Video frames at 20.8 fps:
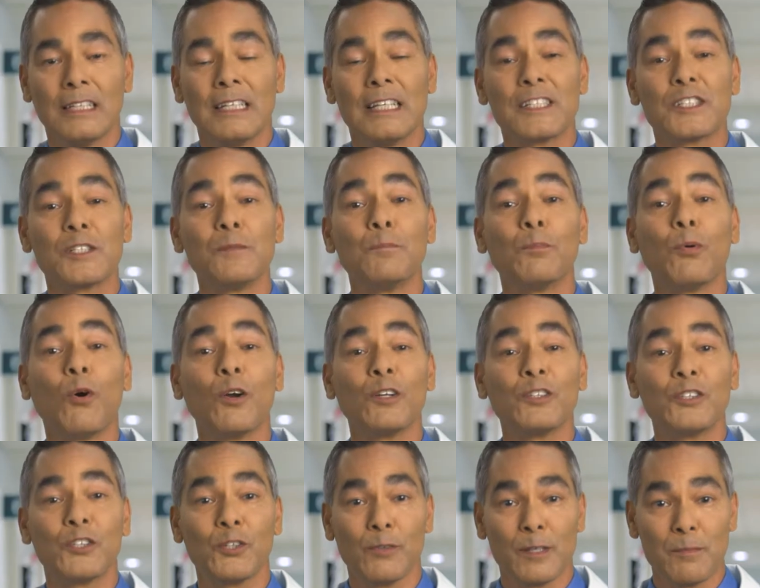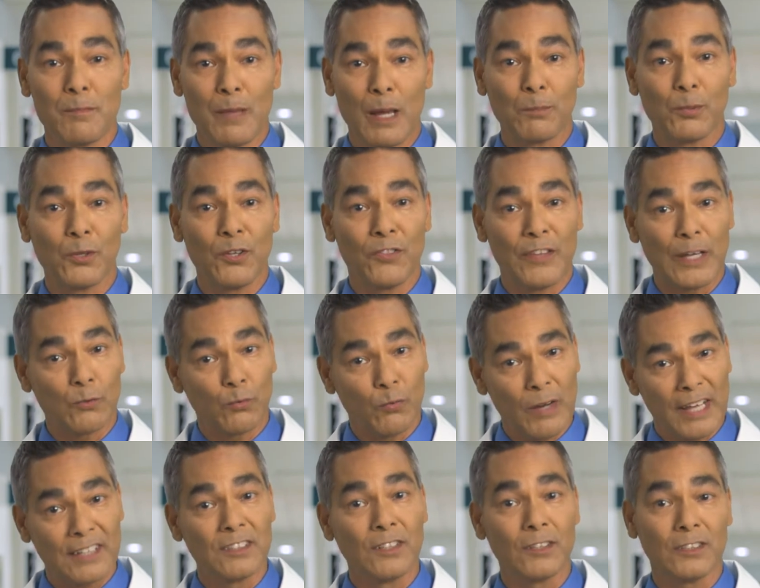It's important to remember that
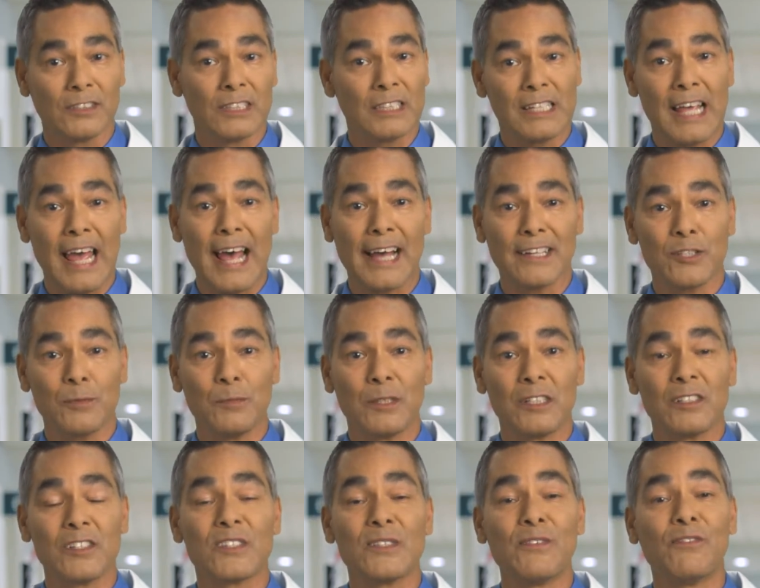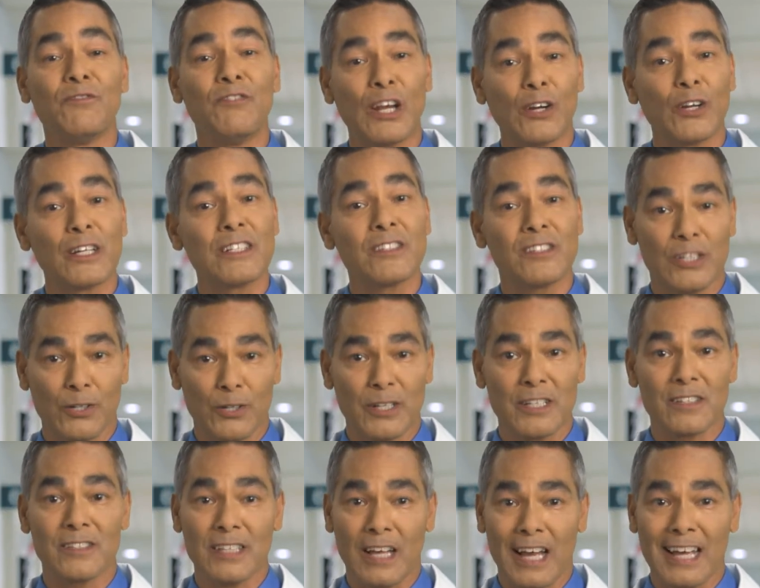retinal detachment is a very
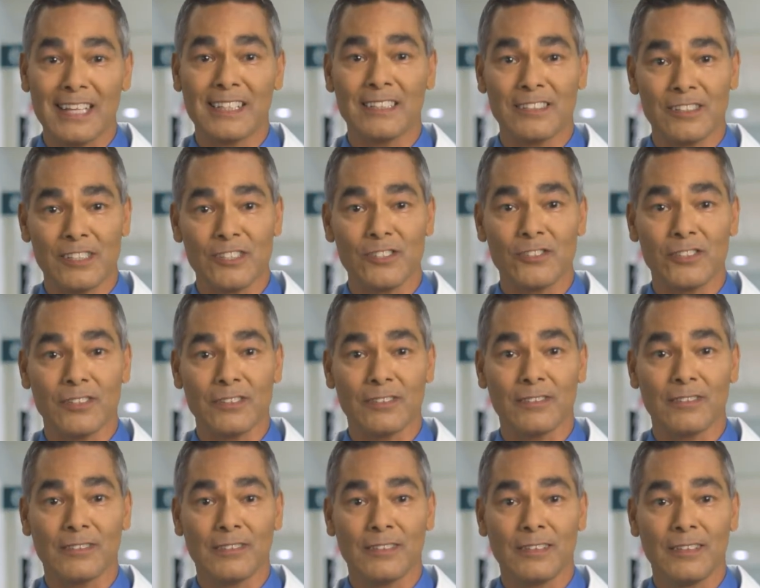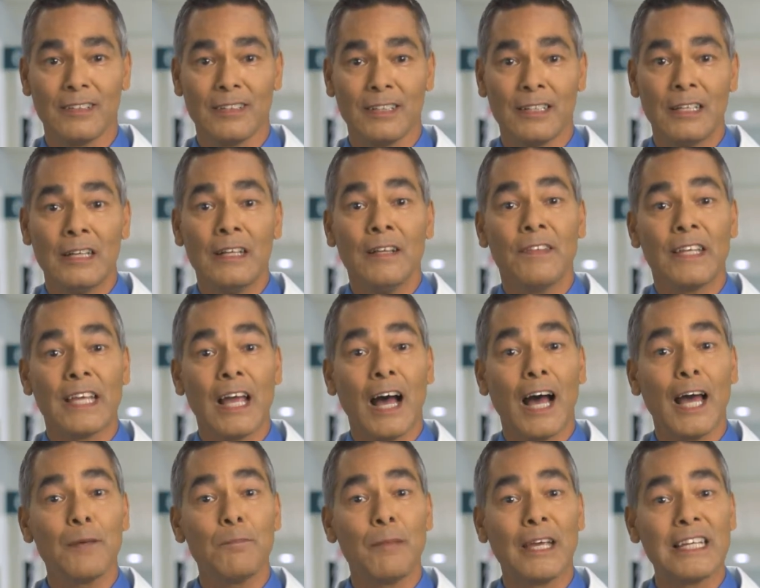serious eye condition. The
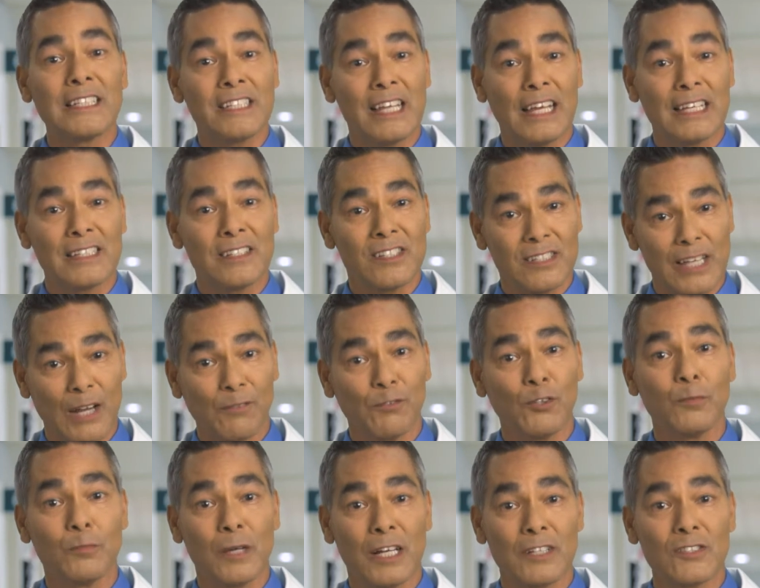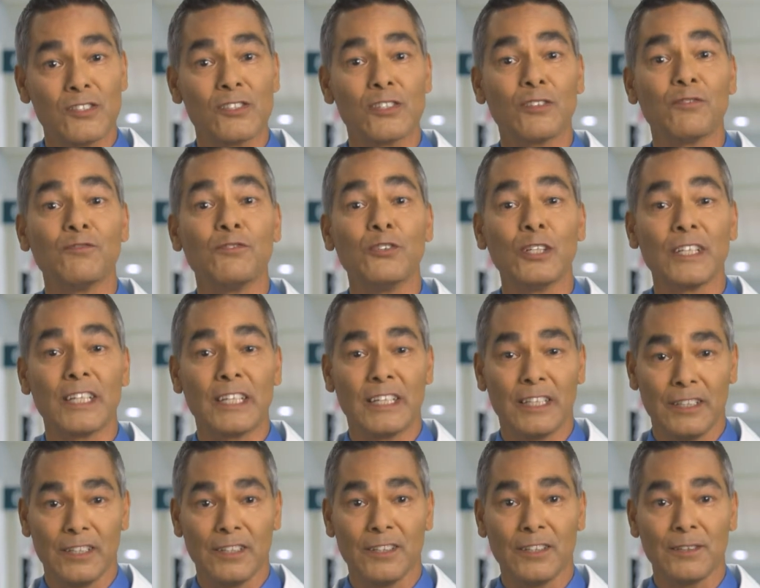eye may take several months to fully
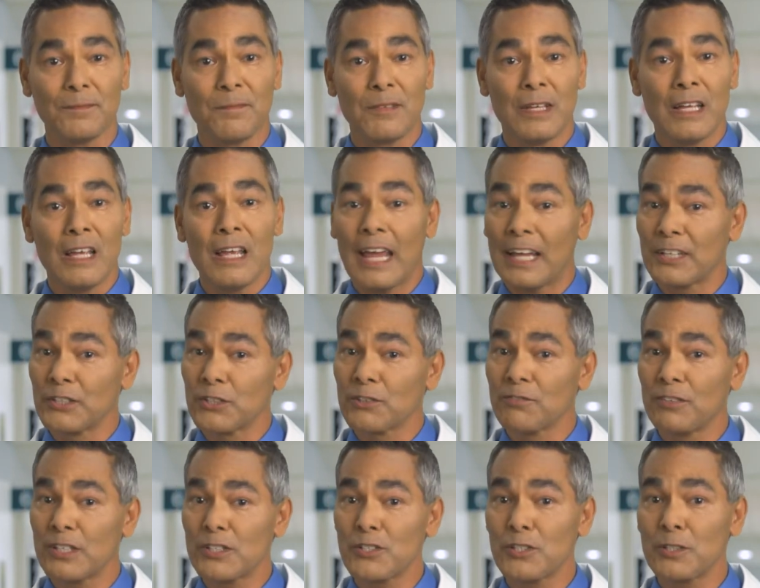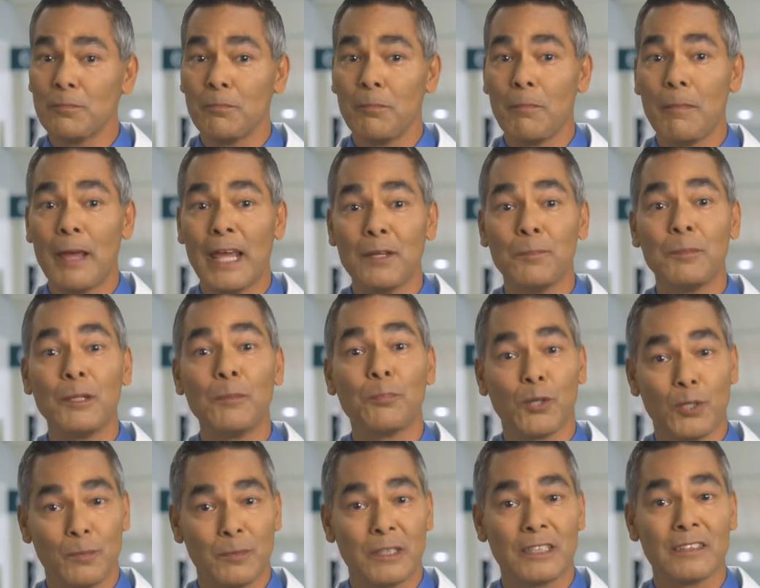heal, and your vision may be
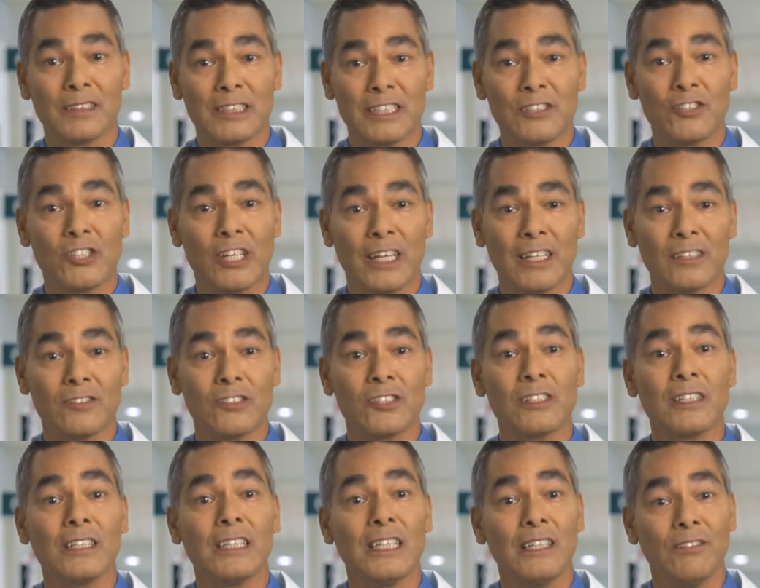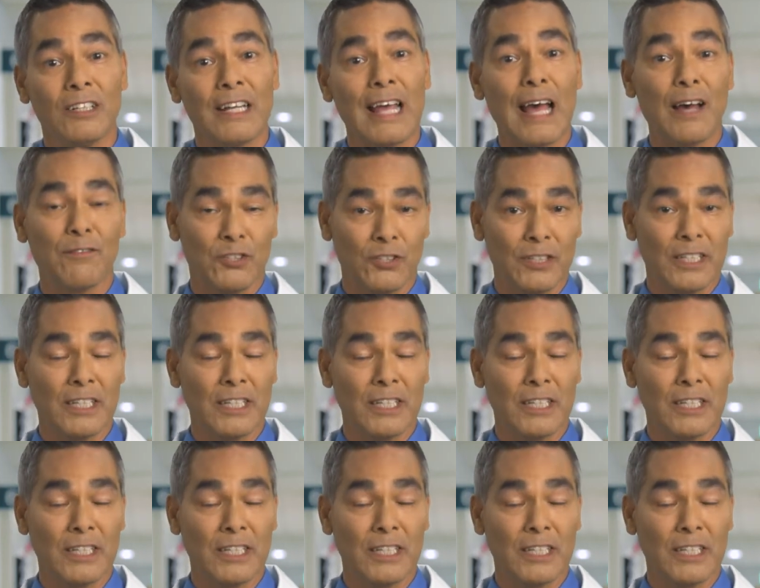permanently changed even after